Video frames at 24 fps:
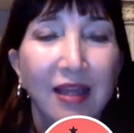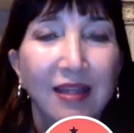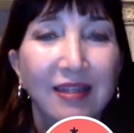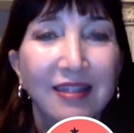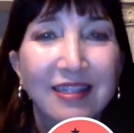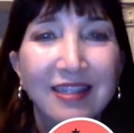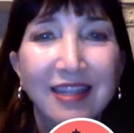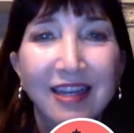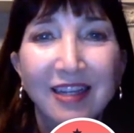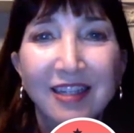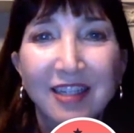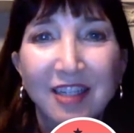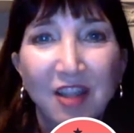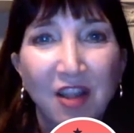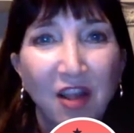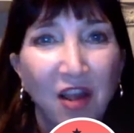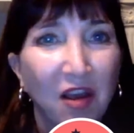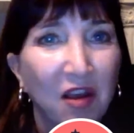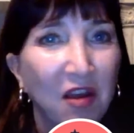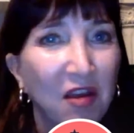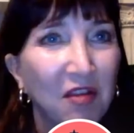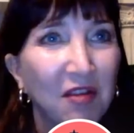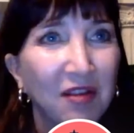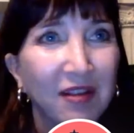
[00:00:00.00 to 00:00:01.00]
such
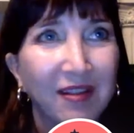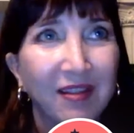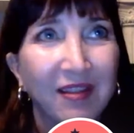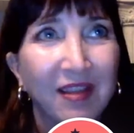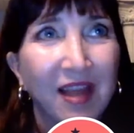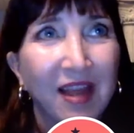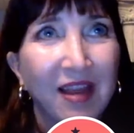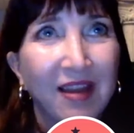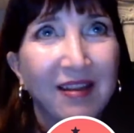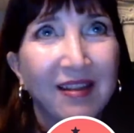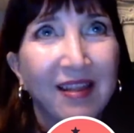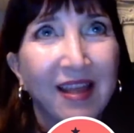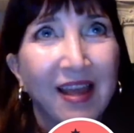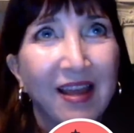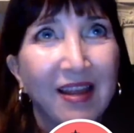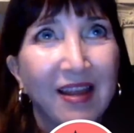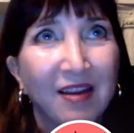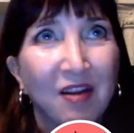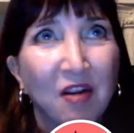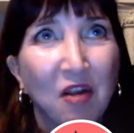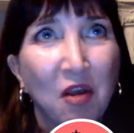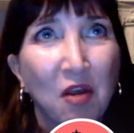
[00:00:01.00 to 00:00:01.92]
that